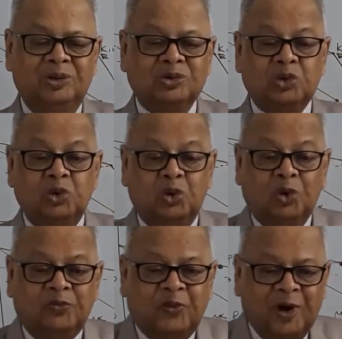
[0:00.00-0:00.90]
So
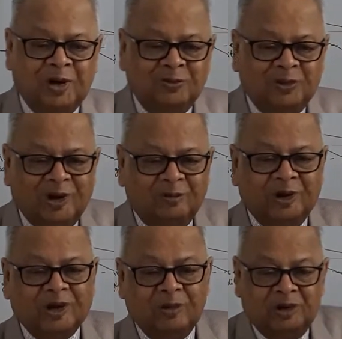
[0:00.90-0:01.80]
no firm will
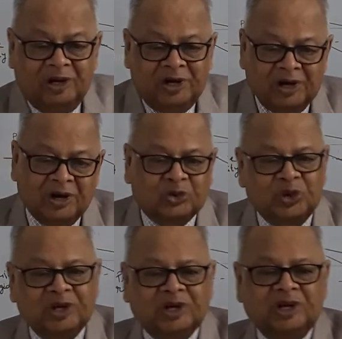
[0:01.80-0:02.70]
become a leader to
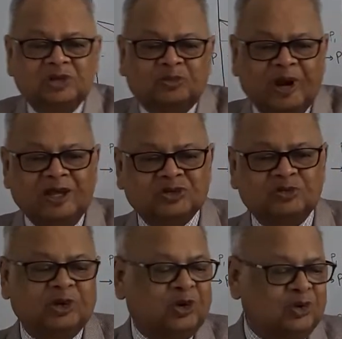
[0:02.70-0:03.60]
increase the price
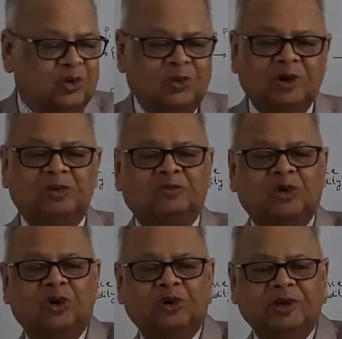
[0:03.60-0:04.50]
because no one will
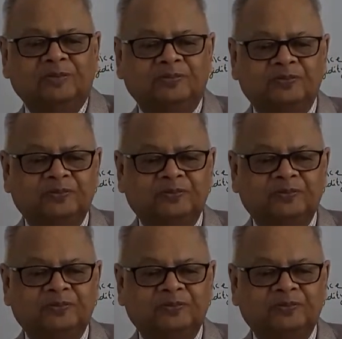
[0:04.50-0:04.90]
follow him.